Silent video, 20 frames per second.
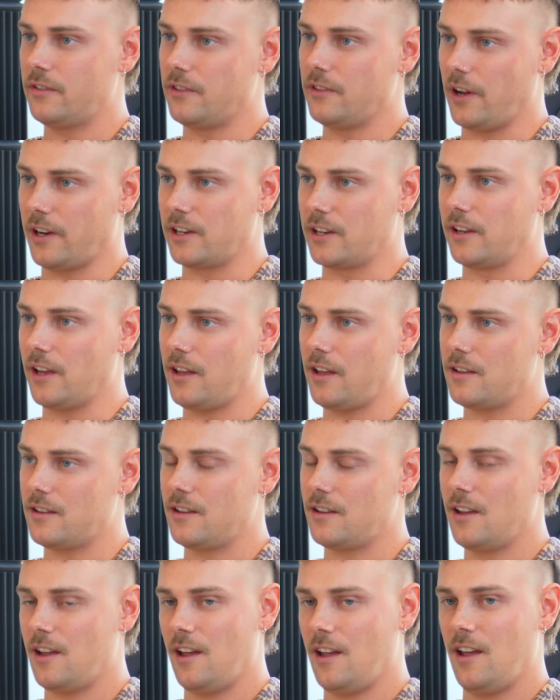that I could get.
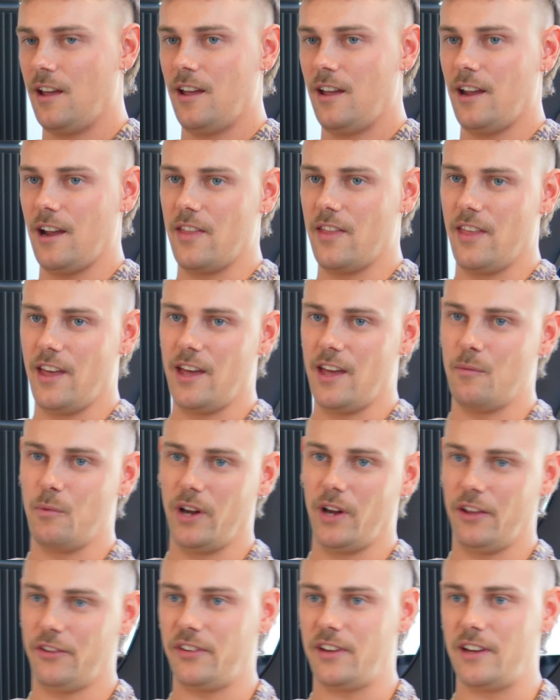And then when
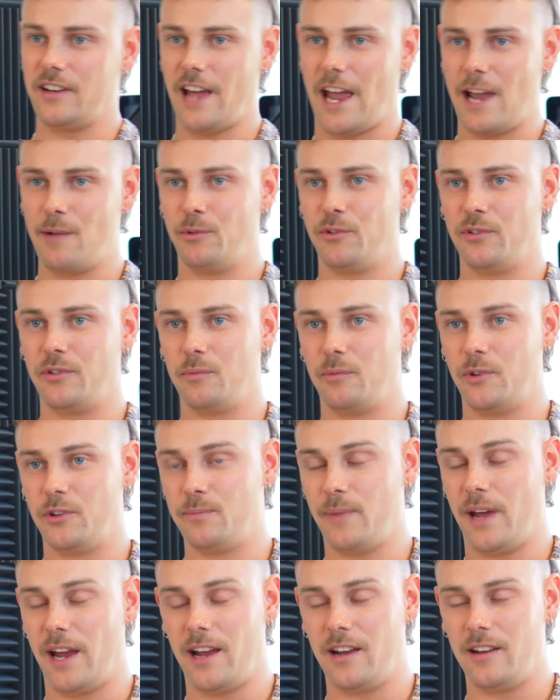I seen Ableton was
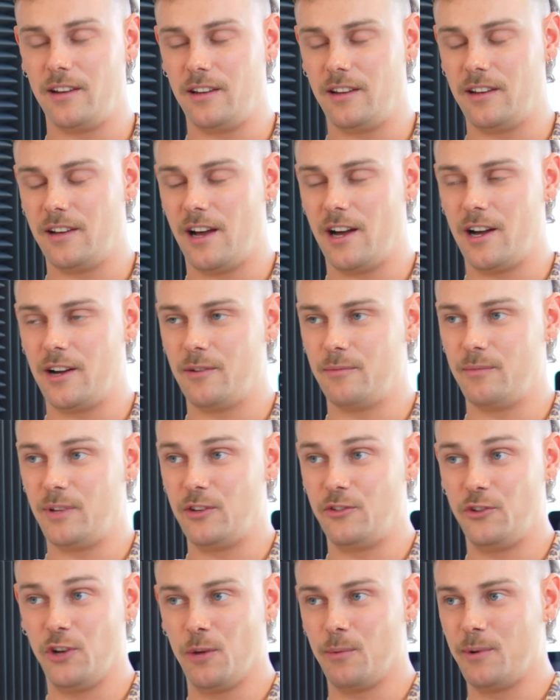made
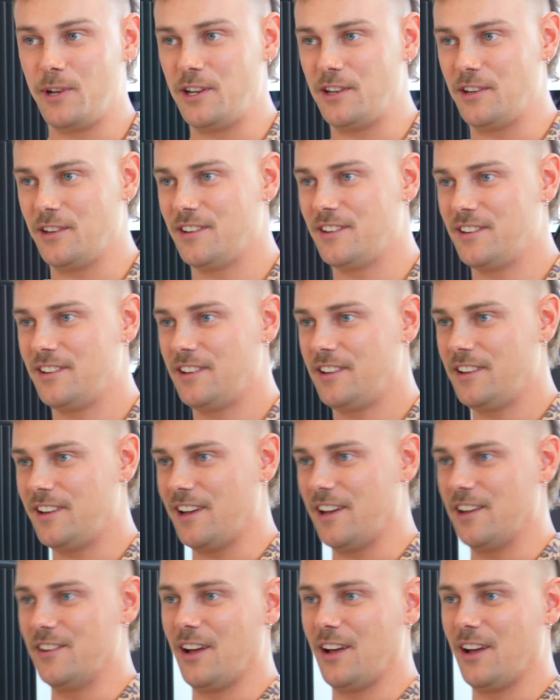in Germany, and I